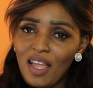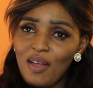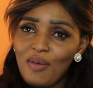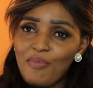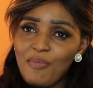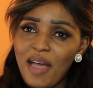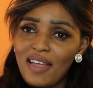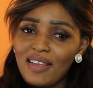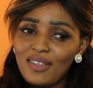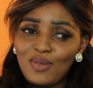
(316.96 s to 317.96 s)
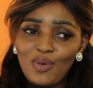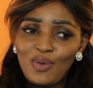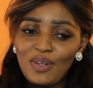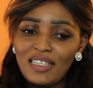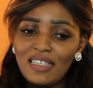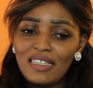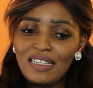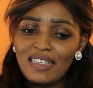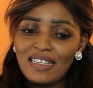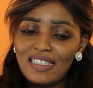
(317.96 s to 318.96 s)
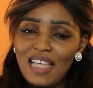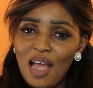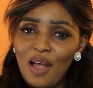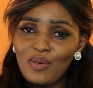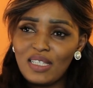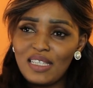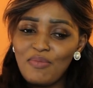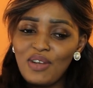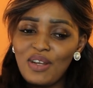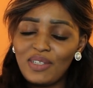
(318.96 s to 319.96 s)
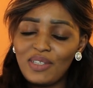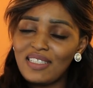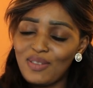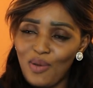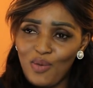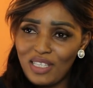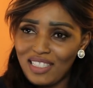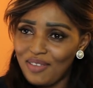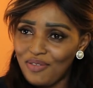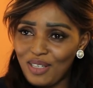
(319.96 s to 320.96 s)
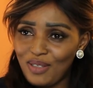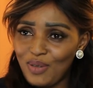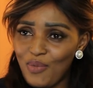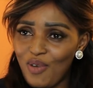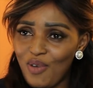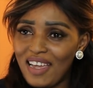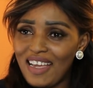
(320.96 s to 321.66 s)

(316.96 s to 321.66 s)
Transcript: My story sounds similar, but it's always different somewhere.